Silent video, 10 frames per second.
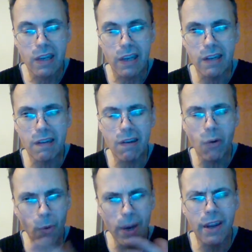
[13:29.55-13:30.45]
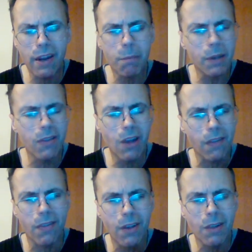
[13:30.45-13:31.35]
in a way, but
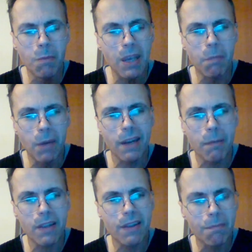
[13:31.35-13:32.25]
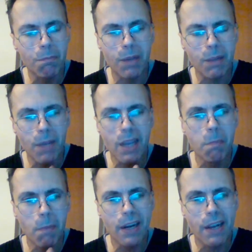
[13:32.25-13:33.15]
not not make money, but it, but make
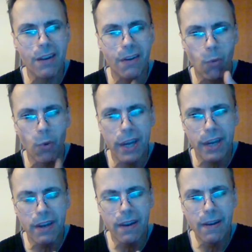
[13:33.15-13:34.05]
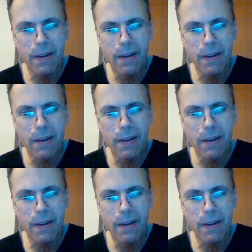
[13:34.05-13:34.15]
money in a way.